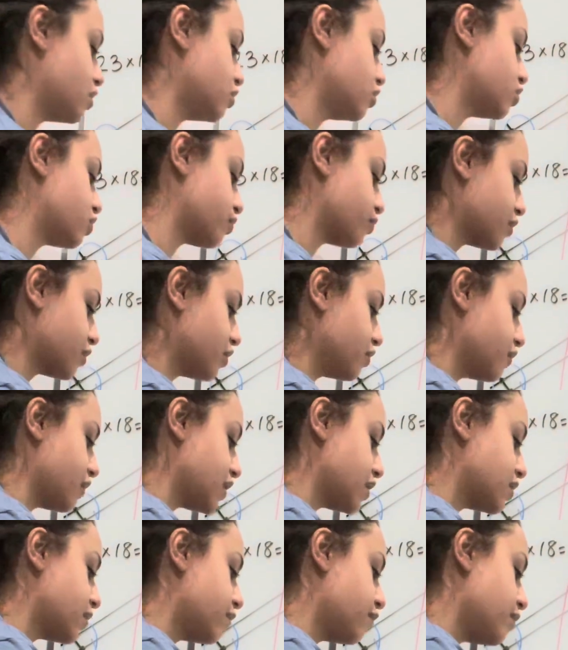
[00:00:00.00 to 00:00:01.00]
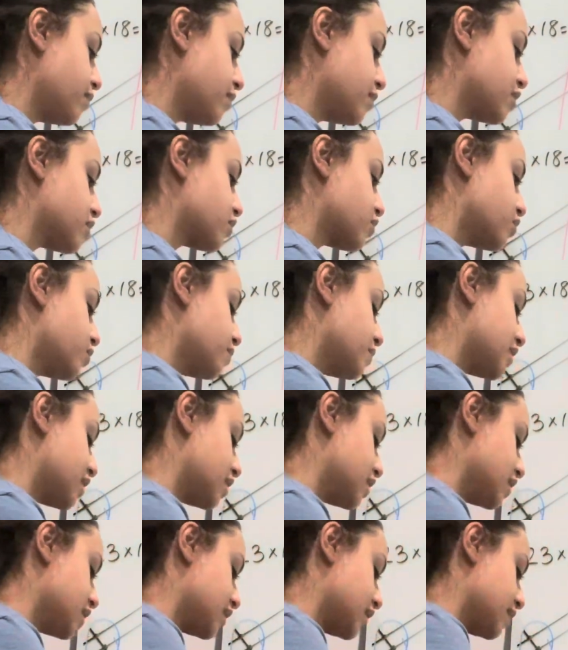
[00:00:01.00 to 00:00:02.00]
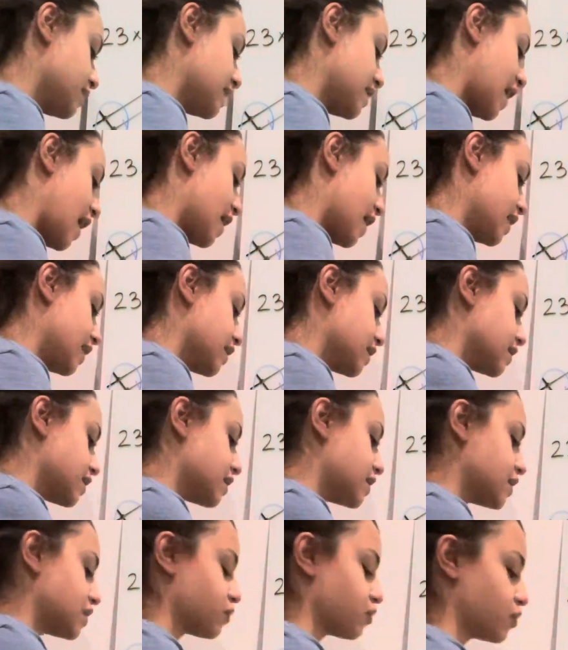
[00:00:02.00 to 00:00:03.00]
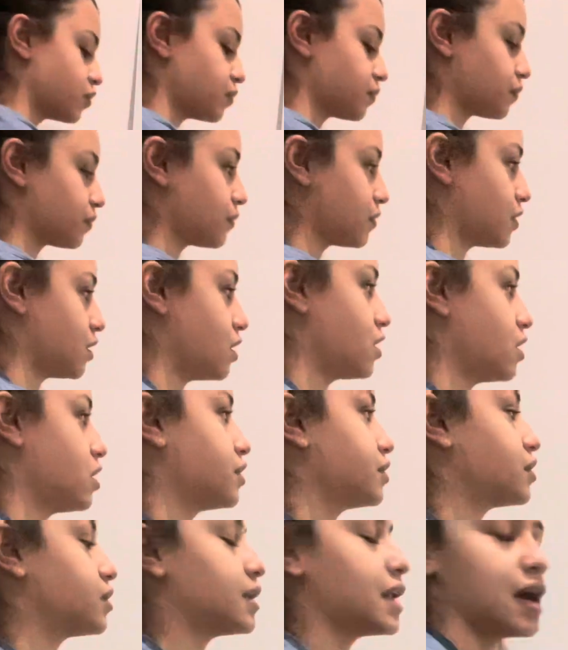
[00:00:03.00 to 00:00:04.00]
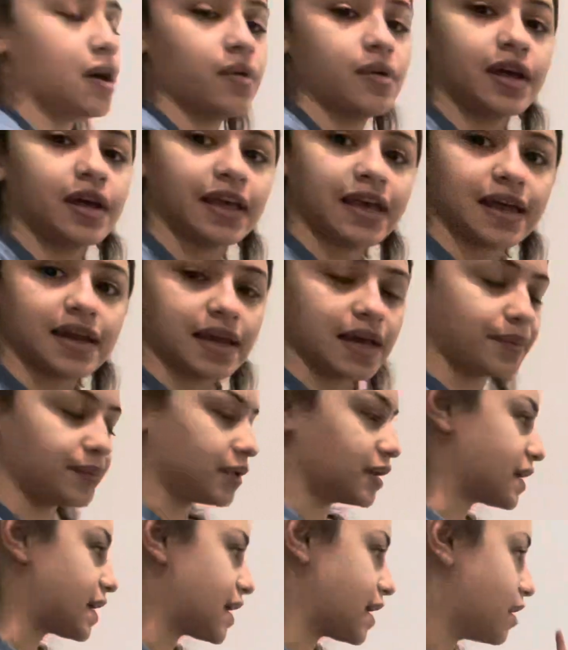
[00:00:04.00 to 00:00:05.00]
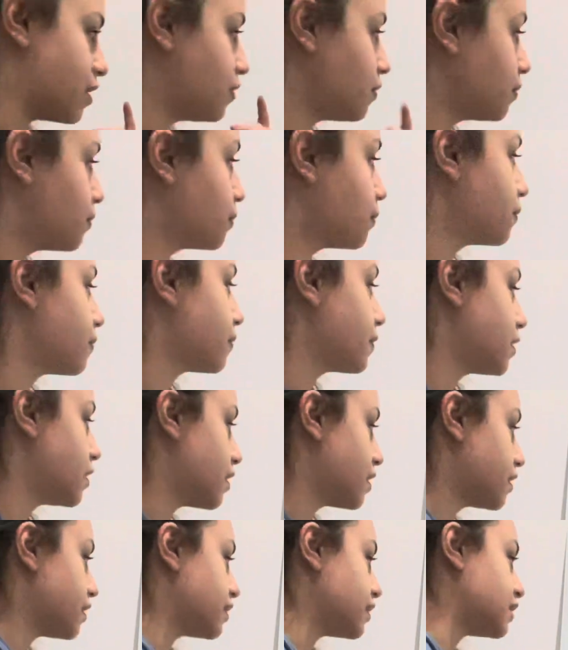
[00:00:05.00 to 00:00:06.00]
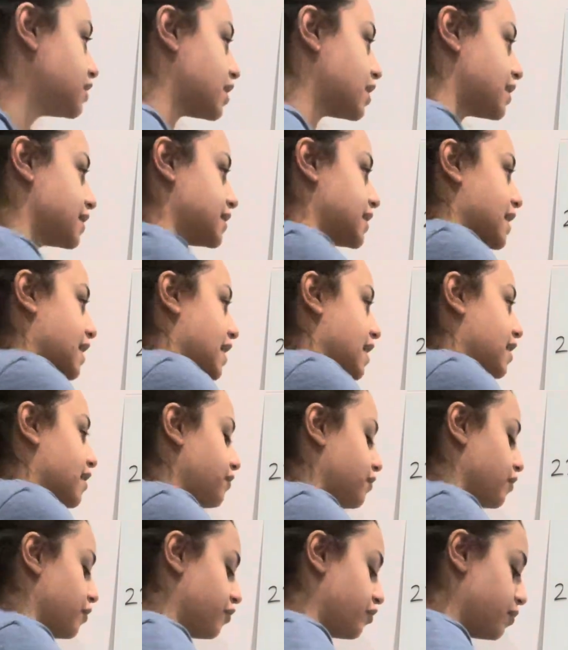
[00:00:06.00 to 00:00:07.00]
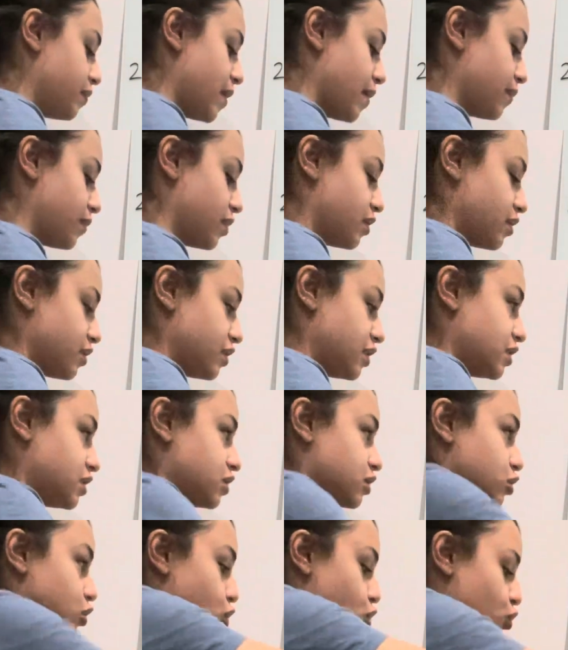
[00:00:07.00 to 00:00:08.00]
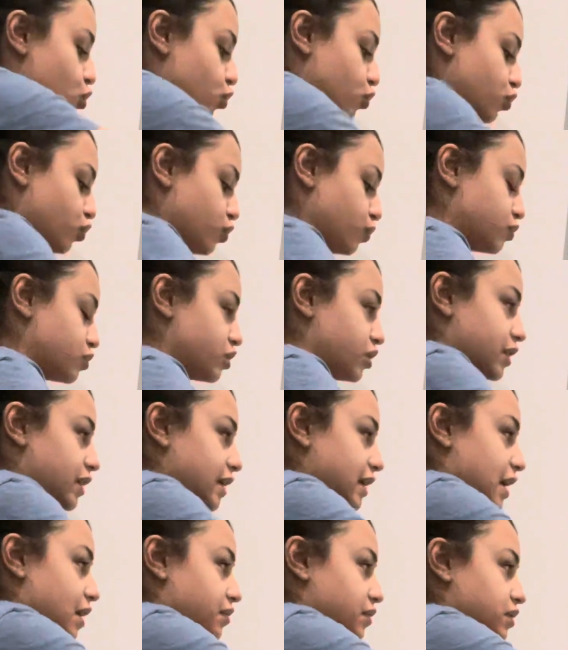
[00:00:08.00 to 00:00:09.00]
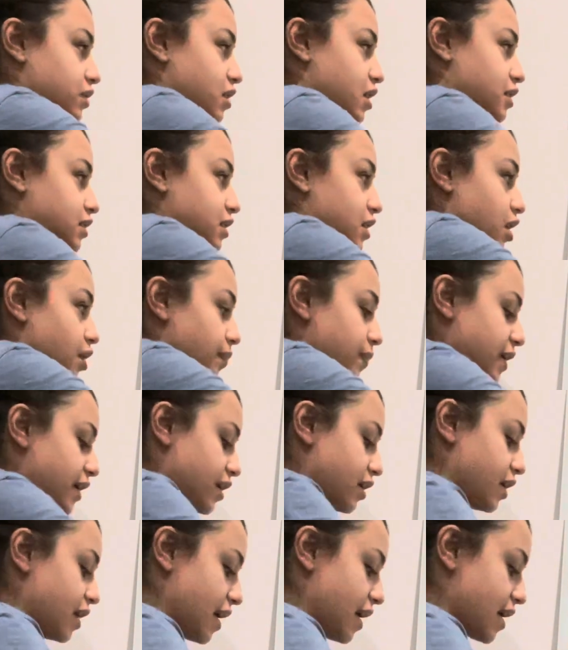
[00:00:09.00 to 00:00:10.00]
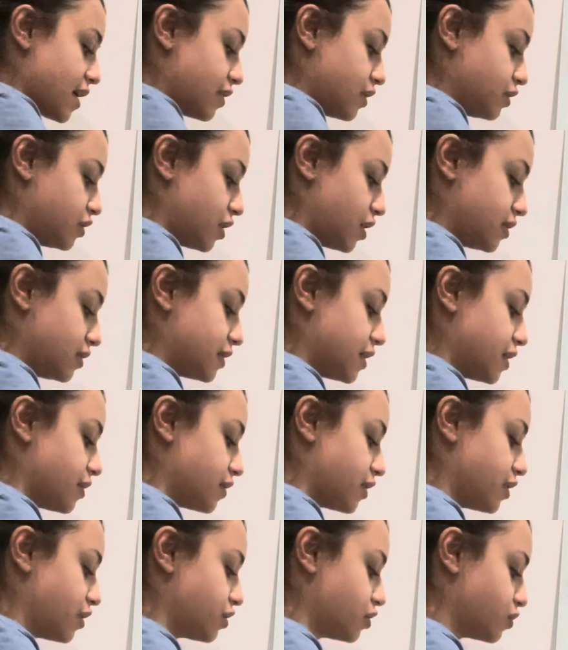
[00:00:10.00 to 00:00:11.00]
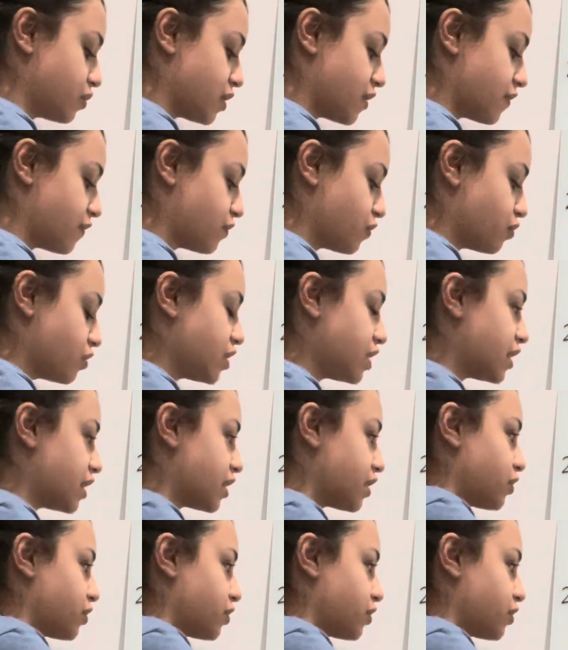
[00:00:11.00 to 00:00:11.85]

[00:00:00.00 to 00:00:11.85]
So I'm going to erase him from this group because he's going to be added into this group. So now, again, I'm going to count the dots I have. Remember, this is a whole group, so you're going to count the dots up here and the dots down here. So we have 3 here,